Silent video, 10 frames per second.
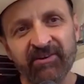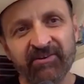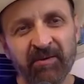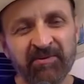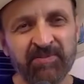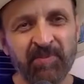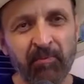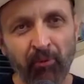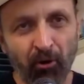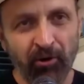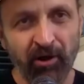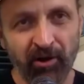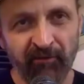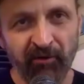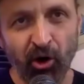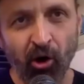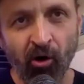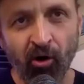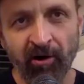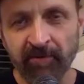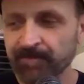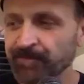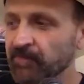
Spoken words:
They would just be broken all over your car.